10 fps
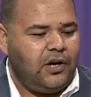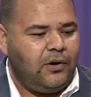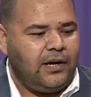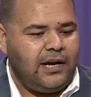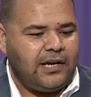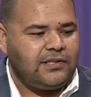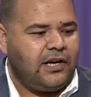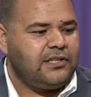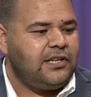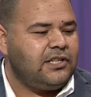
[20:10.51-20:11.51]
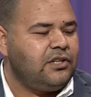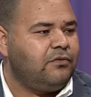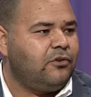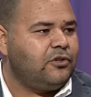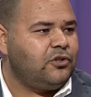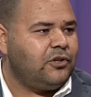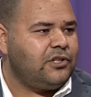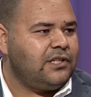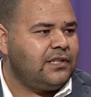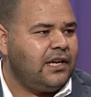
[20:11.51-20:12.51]
Okay, I start searching for
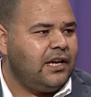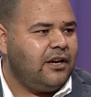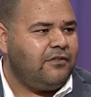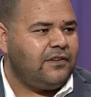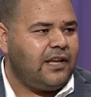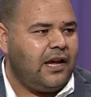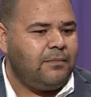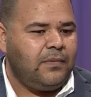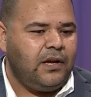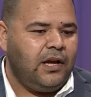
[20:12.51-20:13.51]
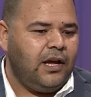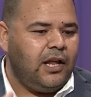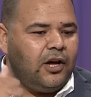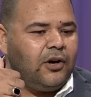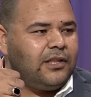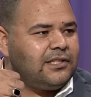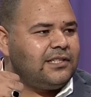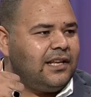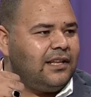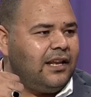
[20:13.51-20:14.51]
churches every time. Hello, this is
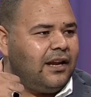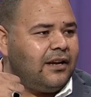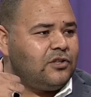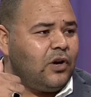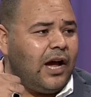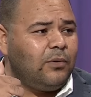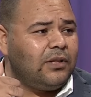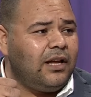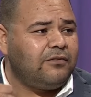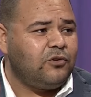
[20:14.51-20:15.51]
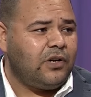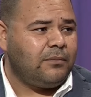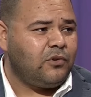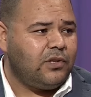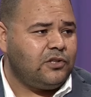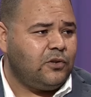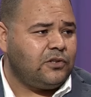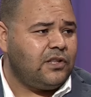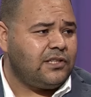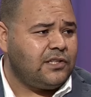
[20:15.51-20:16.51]
Nadallah Al-Raju. I would love to come to the church.
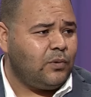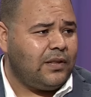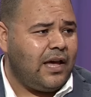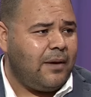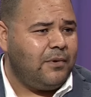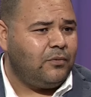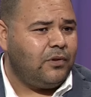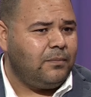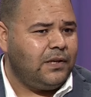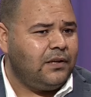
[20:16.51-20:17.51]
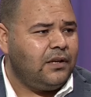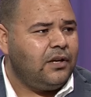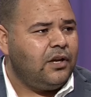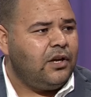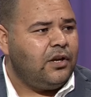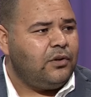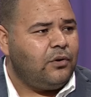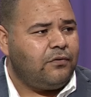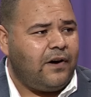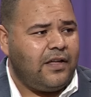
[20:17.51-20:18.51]
This is what happened with me.
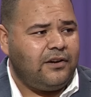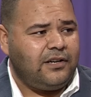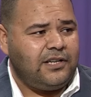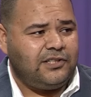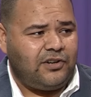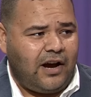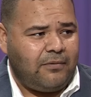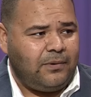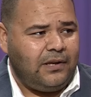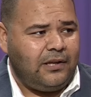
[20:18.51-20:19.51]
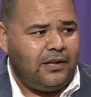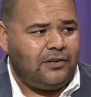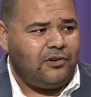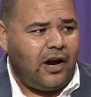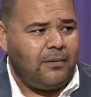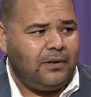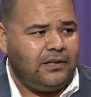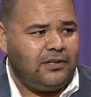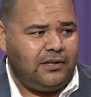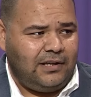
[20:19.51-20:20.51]
Your father is Rafi, the tribe
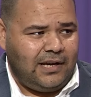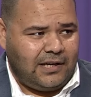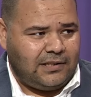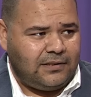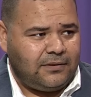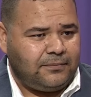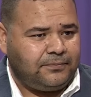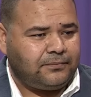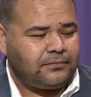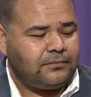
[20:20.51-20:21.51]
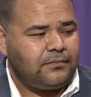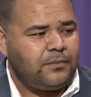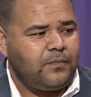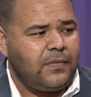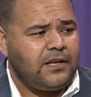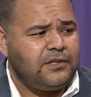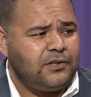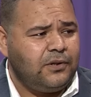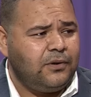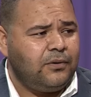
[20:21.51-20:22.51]
leader? Yes.
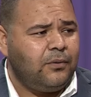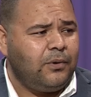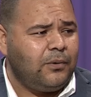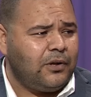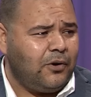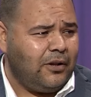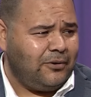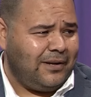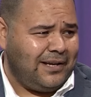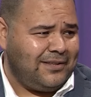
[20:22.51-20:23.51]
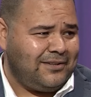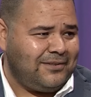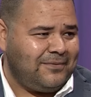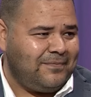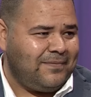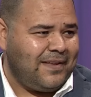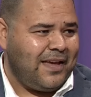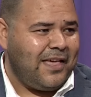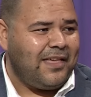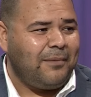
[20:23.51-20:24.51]
So we will call you later.
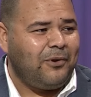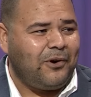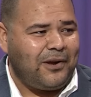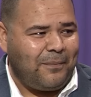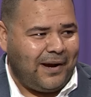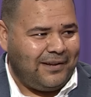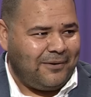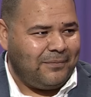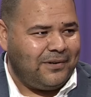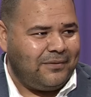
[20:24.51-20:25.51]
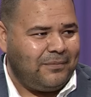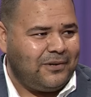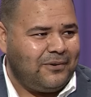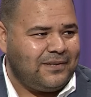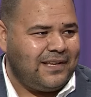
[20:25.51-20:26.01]
They blocking my number because oh.